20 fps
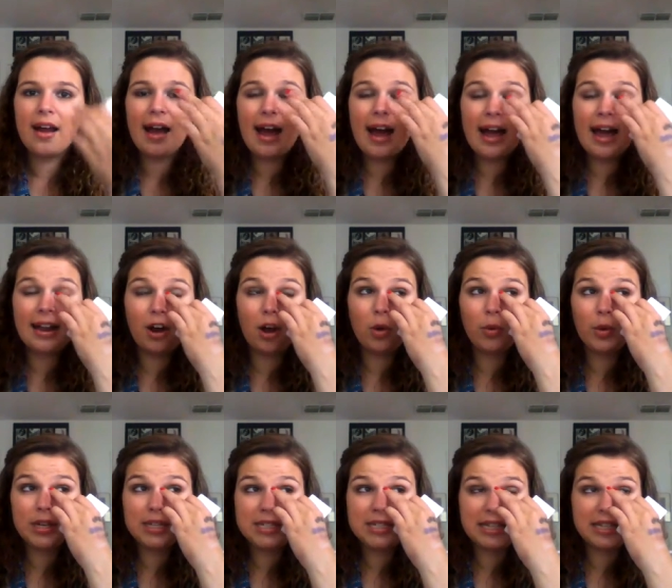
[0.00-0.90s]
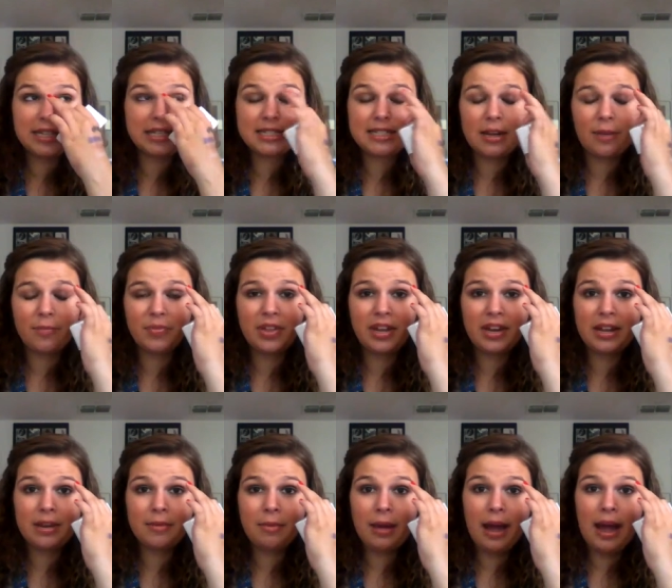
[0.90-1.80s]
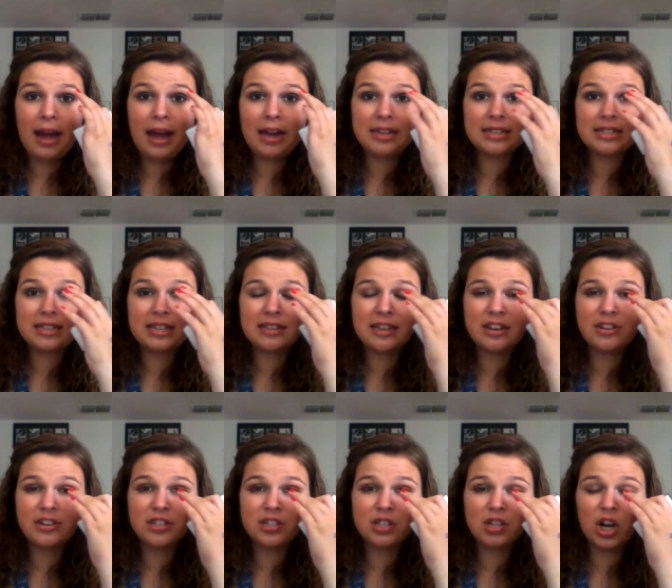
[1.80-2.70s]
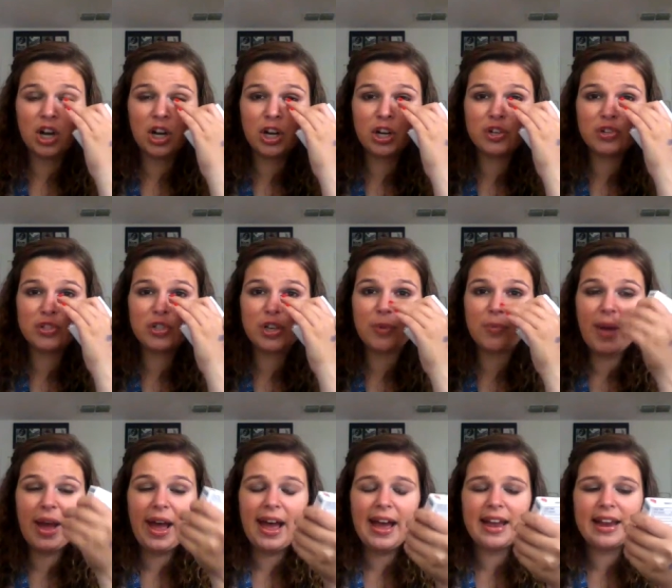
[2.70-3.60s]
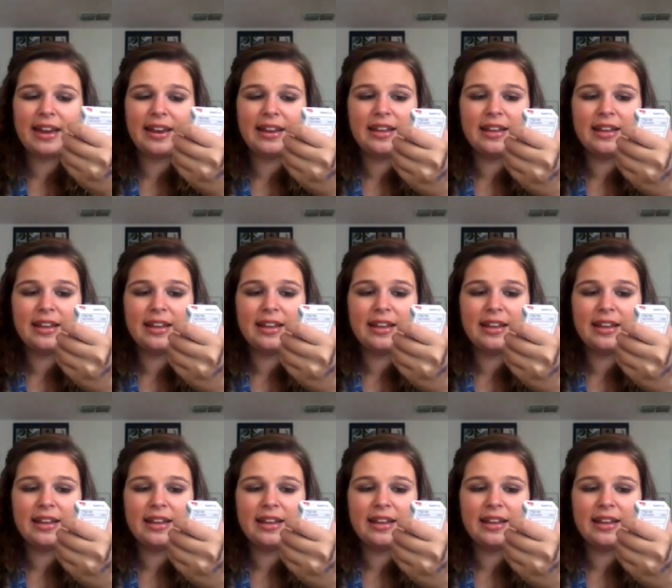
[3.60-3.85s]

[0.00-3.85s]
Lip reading: I always get something in my eyes, and they just hurt so bad.